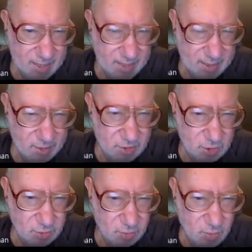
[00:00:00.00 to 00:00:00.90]
and I'll
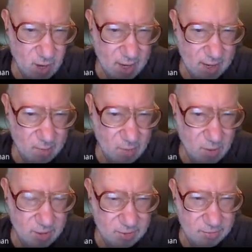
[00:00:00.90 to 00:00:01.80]
show you why I
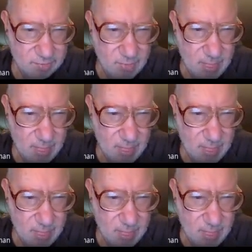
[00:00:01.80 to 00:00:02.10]
want to.